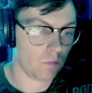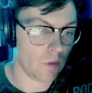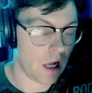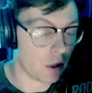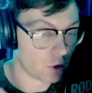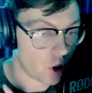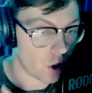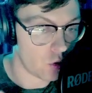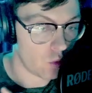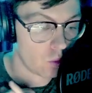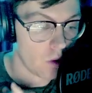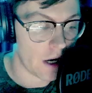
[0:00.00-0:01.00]
I'll show you
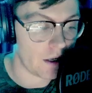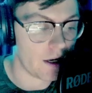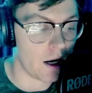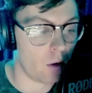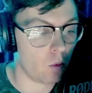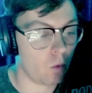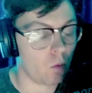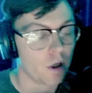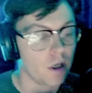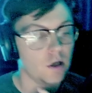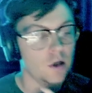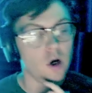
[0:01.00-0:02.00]
right now. We're
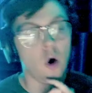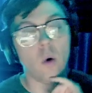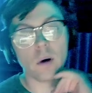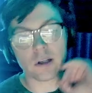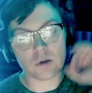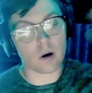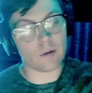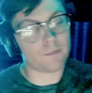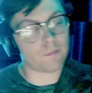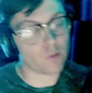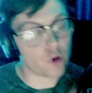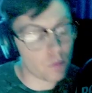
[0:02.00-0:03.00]
going to go into our
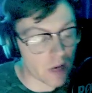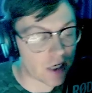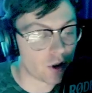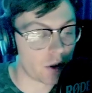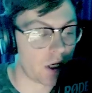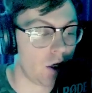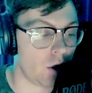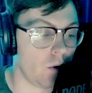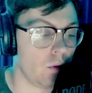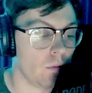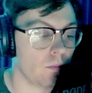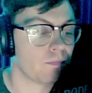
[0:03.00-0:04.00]
Fruity Metric
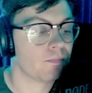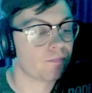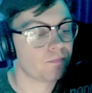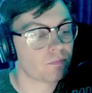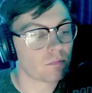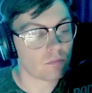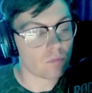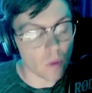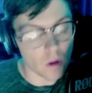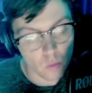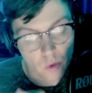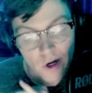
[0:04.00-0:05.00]
EQ.
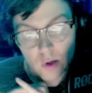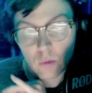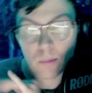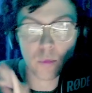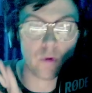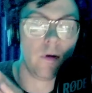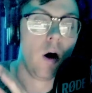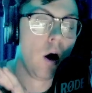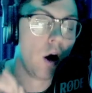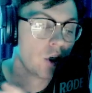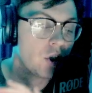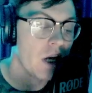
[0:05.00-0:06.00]
We're going to remove
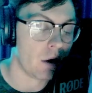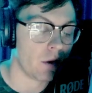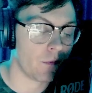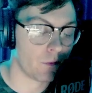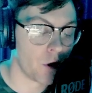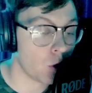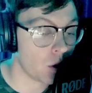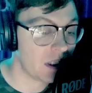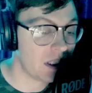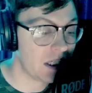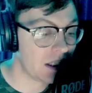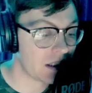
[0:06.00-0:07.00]
harsh sounding
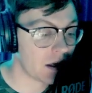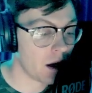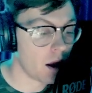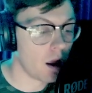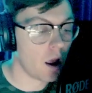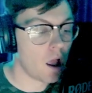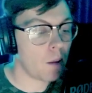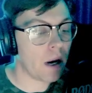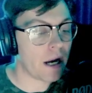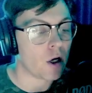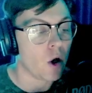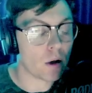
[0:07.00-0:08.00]
frequencies by
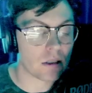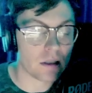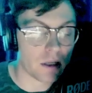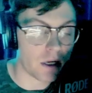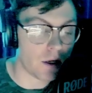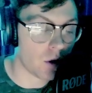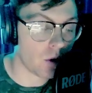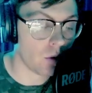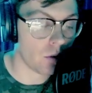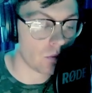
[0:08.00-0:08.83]
going to the EQ,